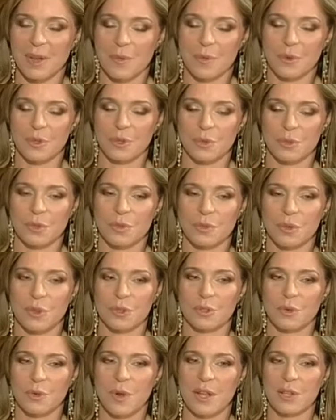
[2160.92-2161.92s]
which was
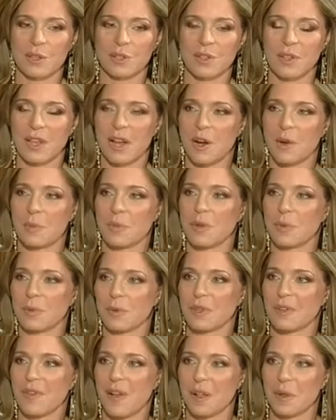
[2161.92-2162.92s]
first raised in the Arab
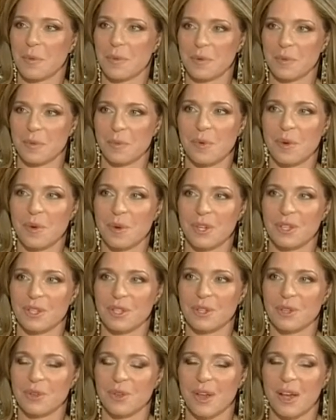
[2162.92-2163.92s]
Human Development Report in
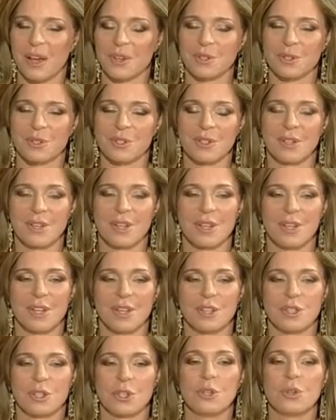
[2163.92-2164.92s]

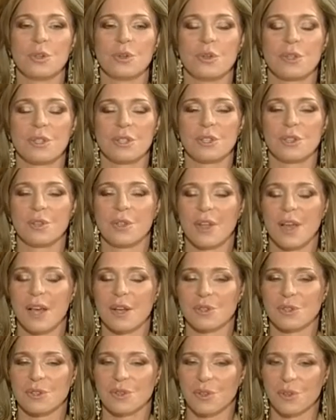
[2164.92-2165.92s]
2002 and
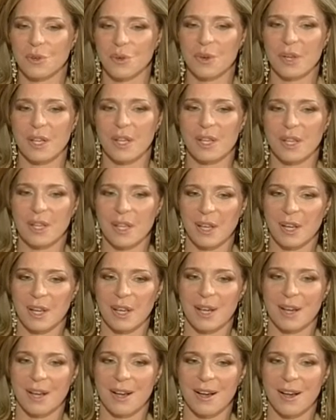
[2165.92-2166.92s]
2003,
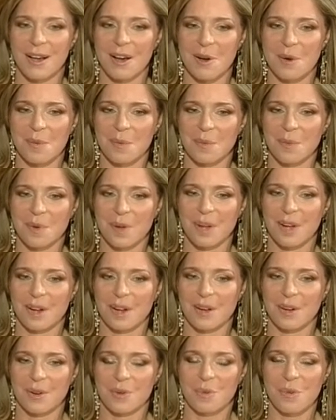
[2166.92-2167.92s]

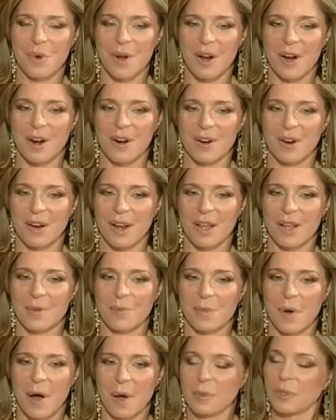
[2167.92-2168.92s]
where
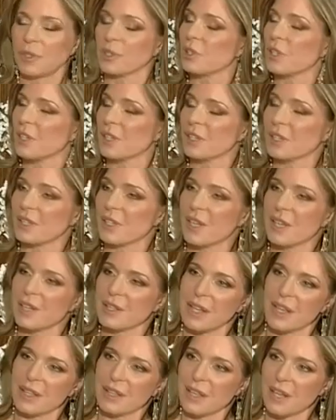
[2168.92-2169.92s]
publishing
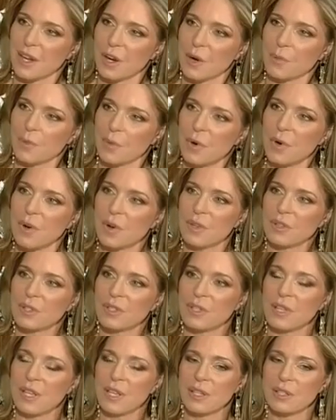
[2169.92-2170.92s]
in the Arab
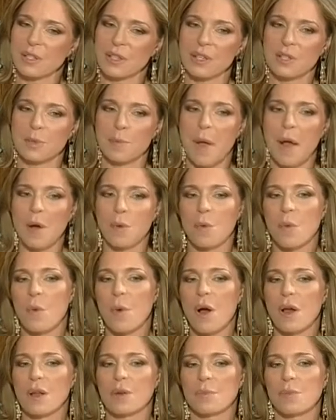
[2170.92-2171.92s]
world is about
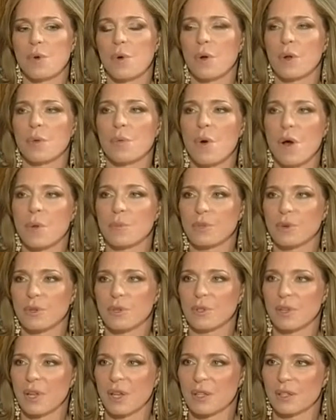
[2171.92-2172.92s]

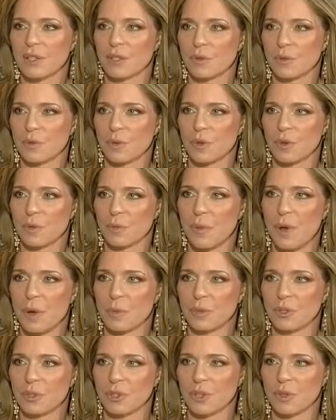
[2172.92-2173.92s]
1.1% of world
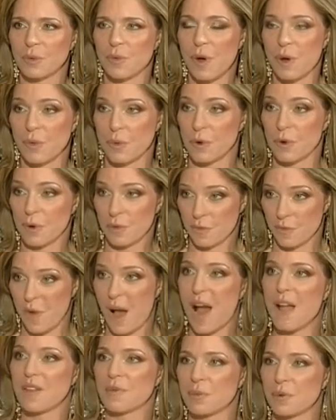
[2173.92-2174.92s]
publishing, while we're
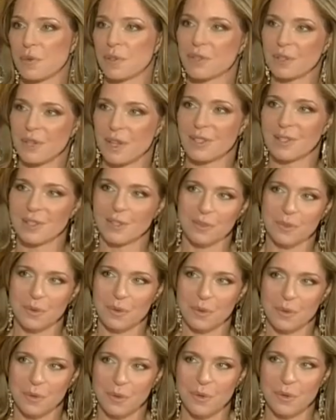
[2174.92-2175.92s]
5% of
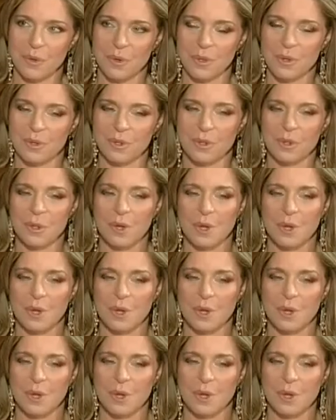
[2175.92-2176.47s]
the world's